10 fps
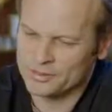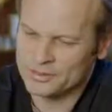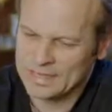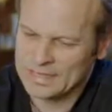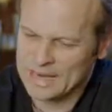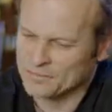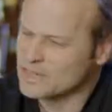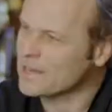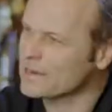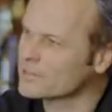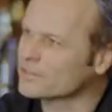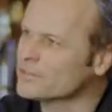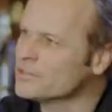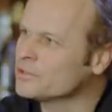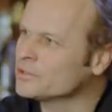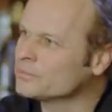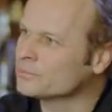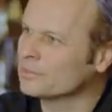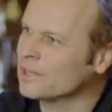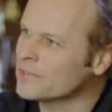in, in every character you can
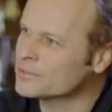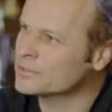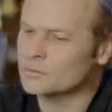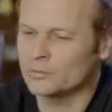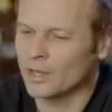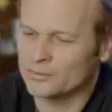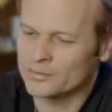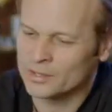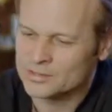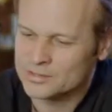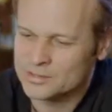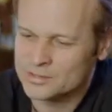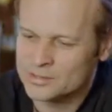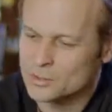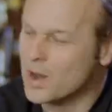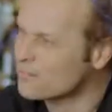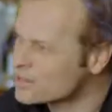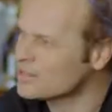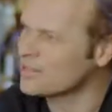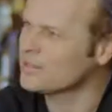relate to. Yeah. Not not to
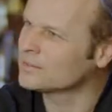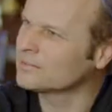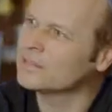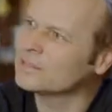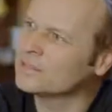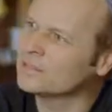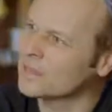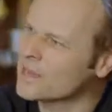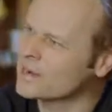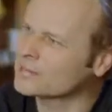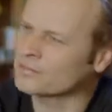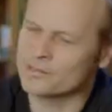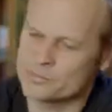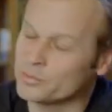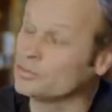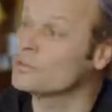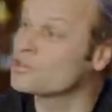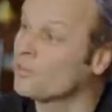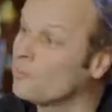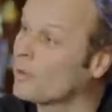everything. Right. A, a, character is, but to
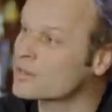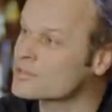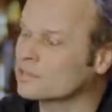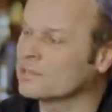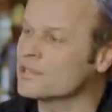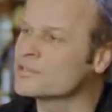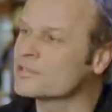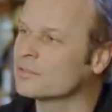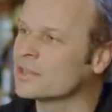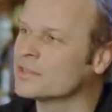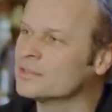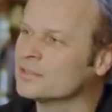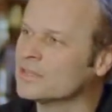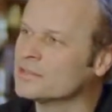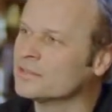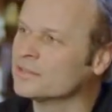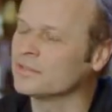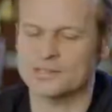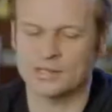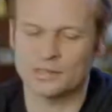some parts at least, right? And that, yeah.
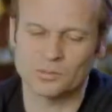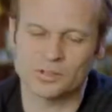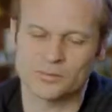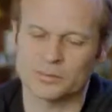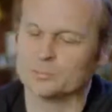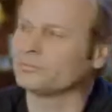And to me, to me, like